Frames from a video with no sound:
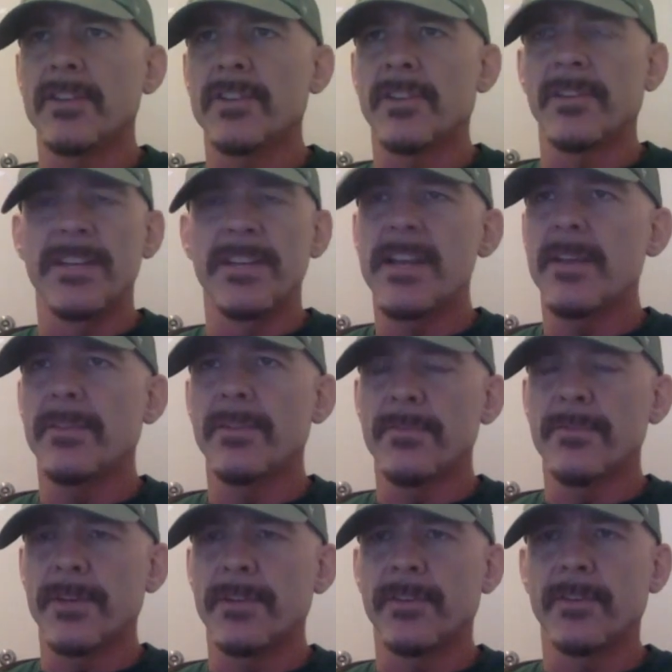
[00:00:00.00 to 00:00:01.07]
And the
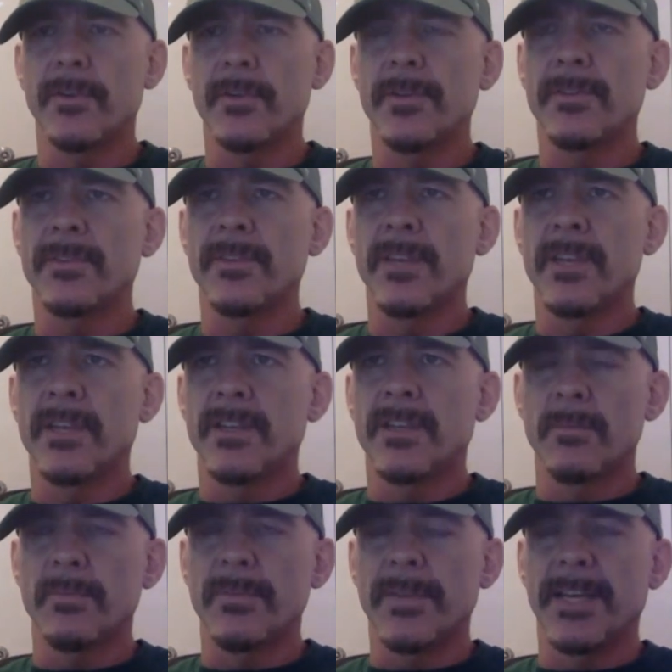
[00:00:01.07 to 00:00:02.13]
friend is always
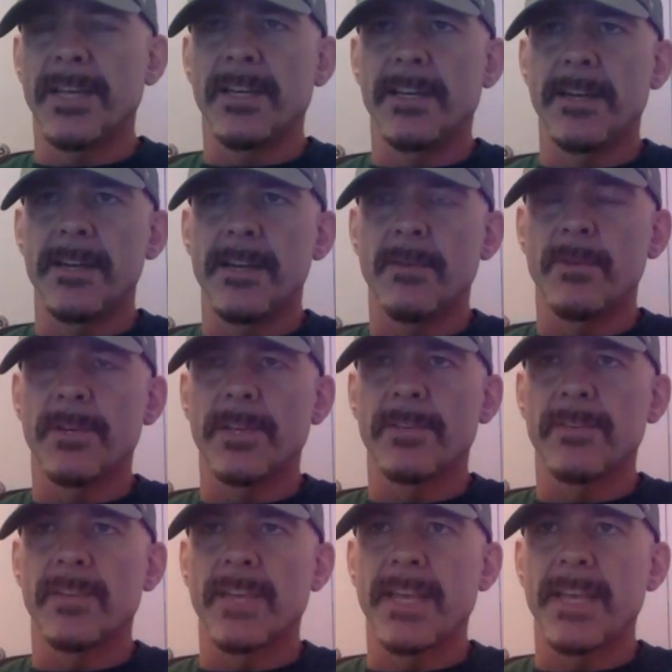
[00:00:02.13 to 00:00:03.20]
complaining and never
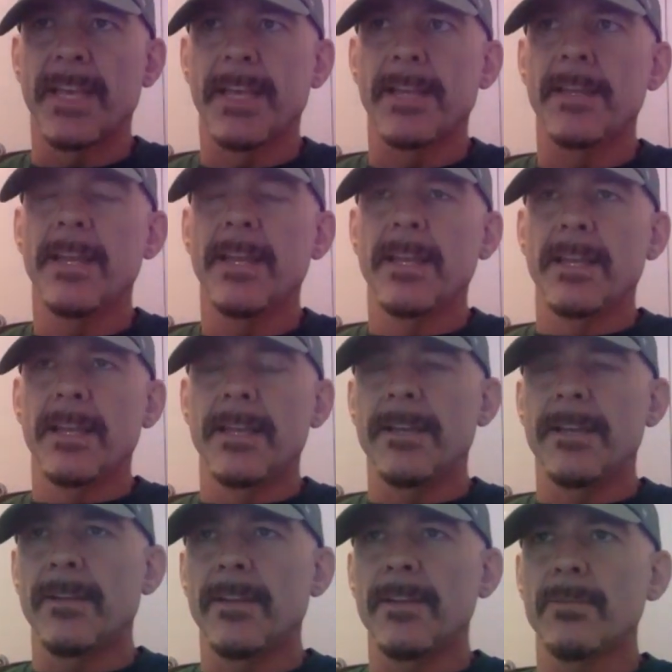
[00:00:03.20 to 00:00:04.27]
gets ahead.
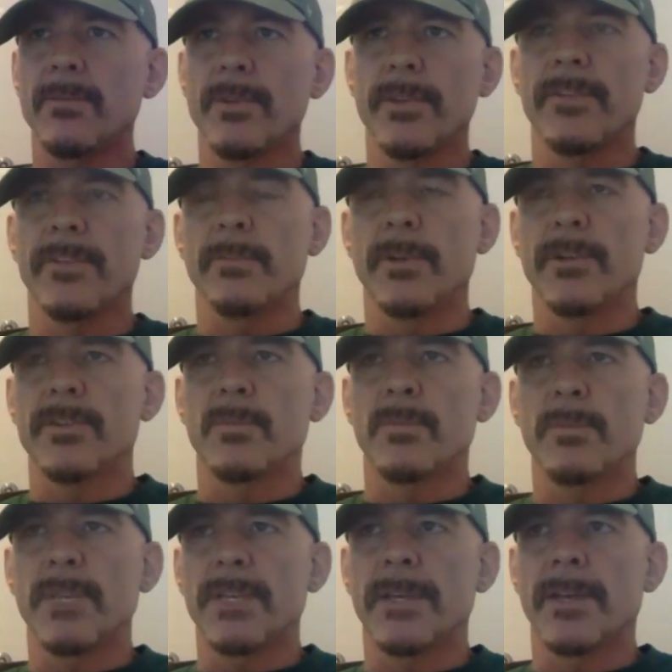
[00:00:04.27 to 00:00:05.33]
And it really spoke to
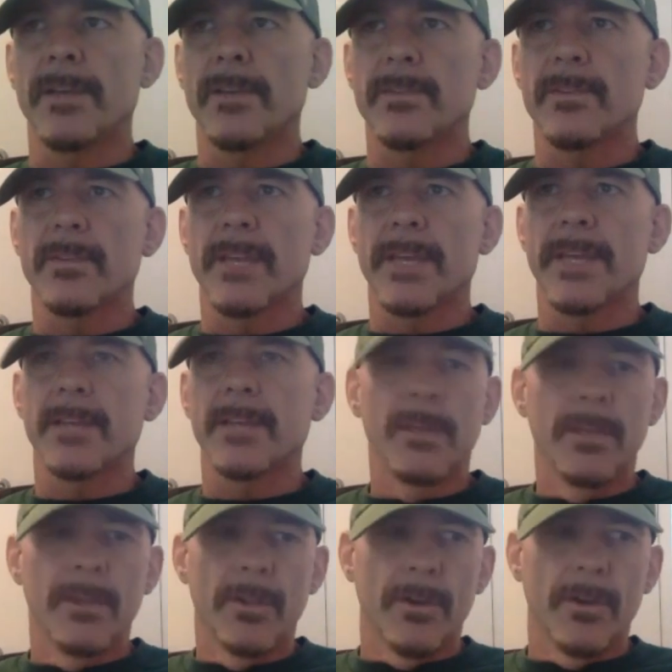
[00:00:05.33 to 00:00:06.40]
me because like
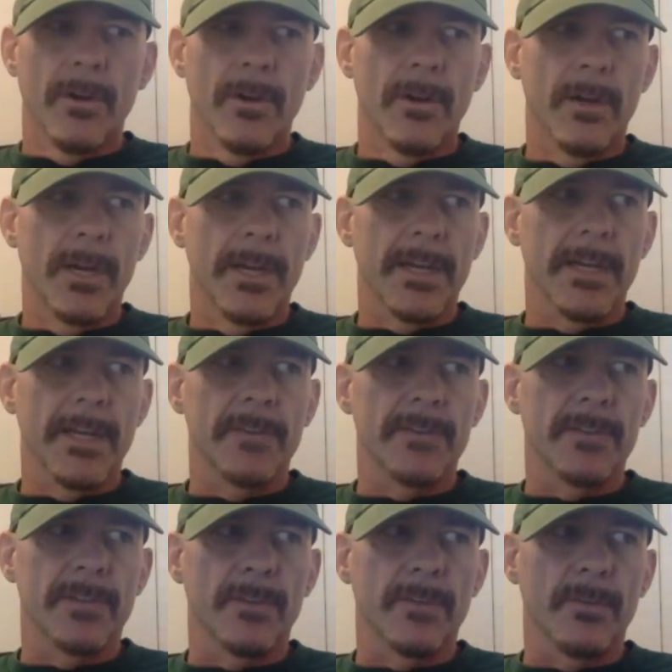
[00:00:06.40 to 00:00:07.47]
Ara and I kind of
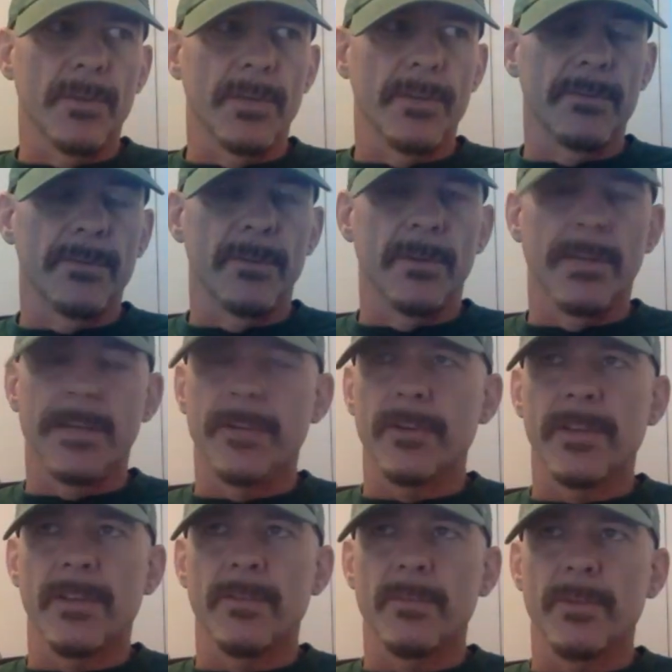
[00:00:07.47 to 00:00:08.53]
took a risk. We were like,
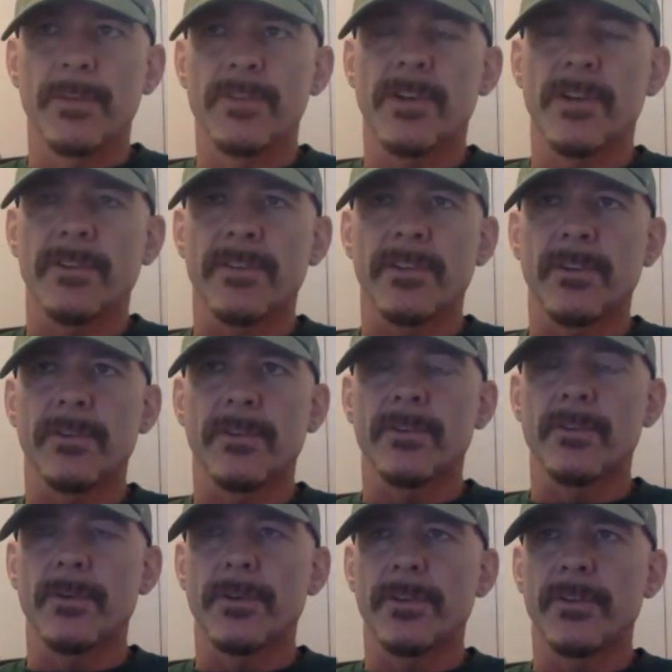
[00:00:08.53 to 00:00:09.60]
okay, the recharge center is
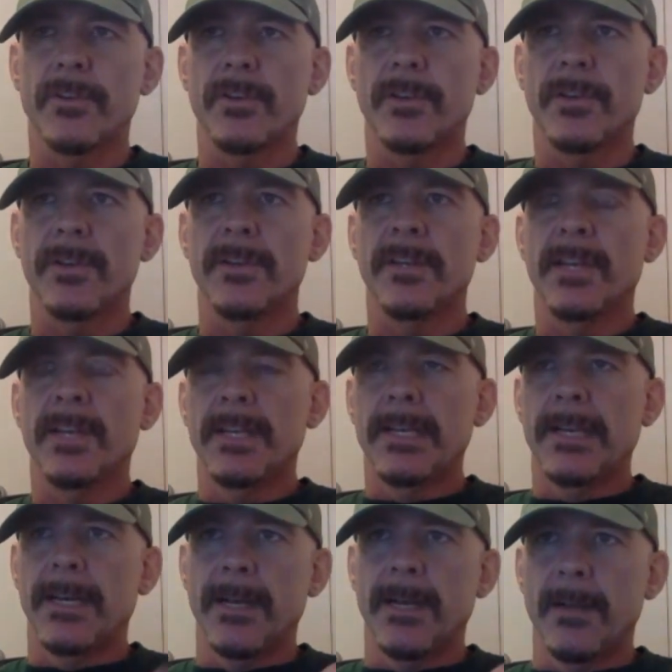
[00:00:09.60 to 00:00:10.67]
going good.
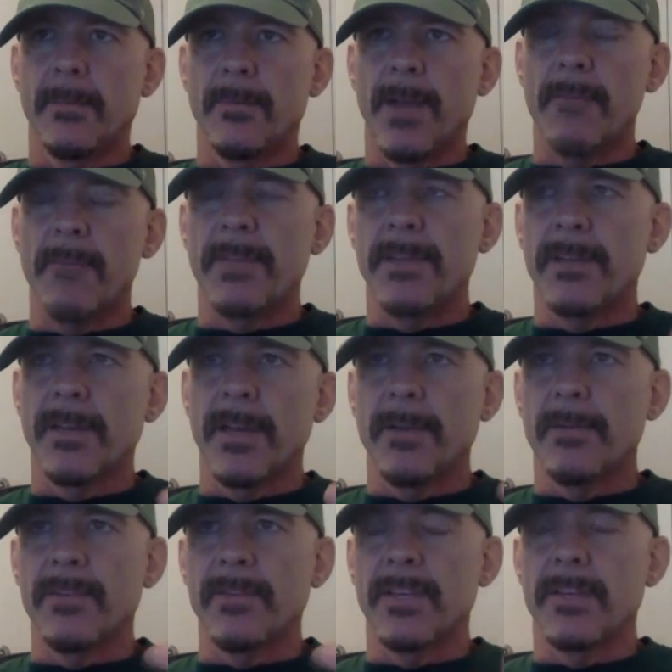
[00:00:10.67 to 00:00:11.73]
I
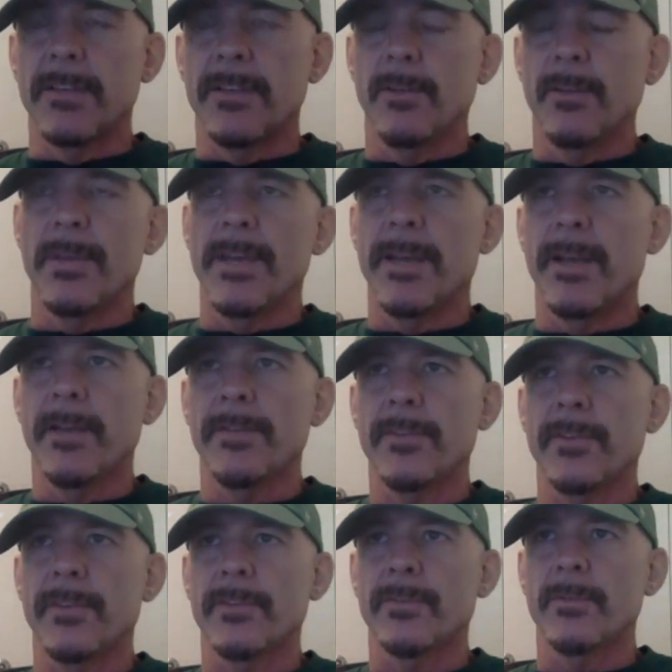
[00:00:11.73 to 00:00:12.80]
was getting a little bit
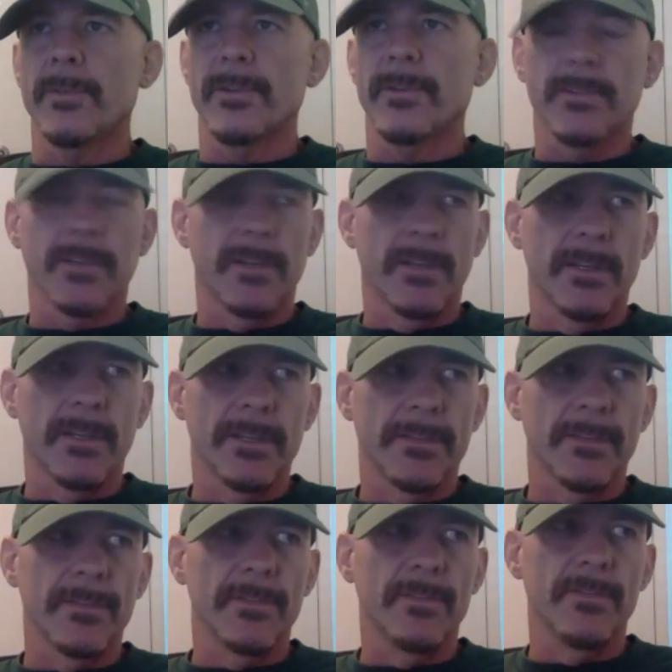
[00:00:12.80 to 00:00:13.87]
healthier, so we're just gonna
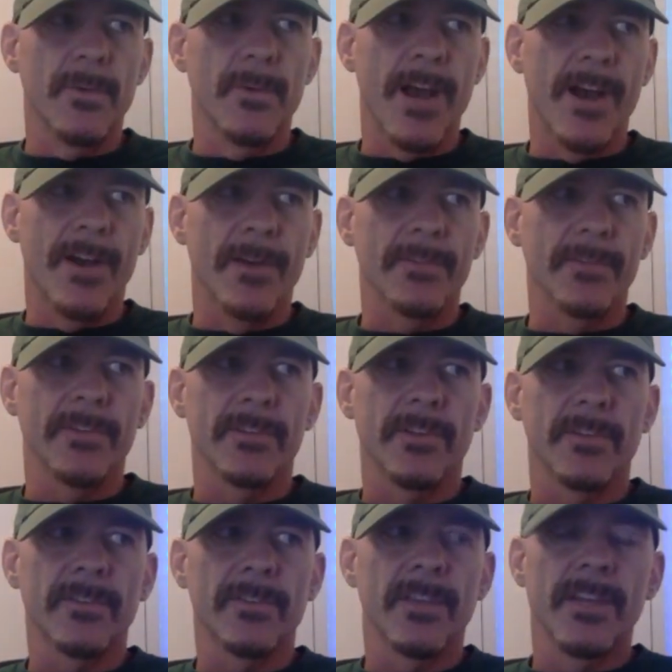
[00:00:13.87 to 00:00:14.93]
get this new house and
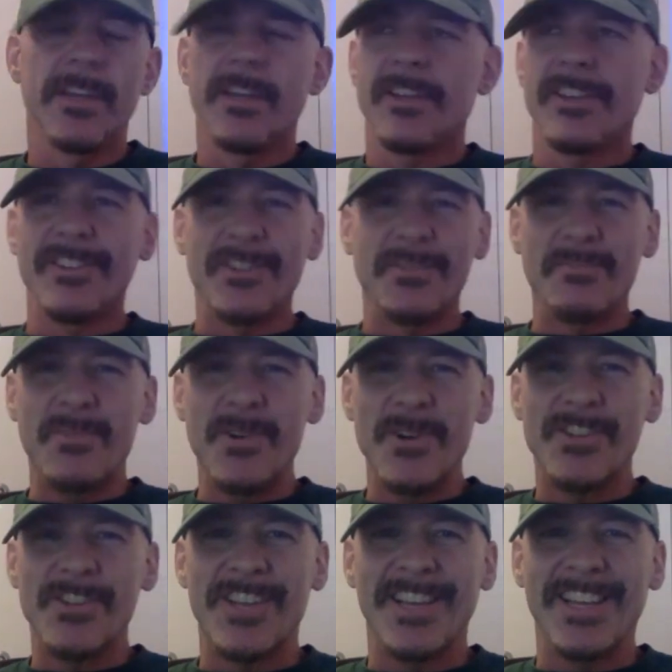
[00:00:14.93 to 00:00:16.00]
just
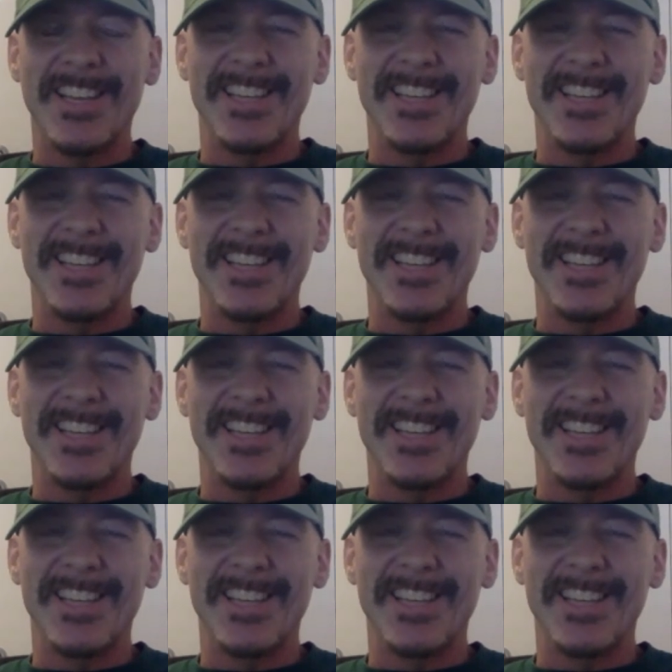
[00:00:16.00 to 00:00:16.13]
push it.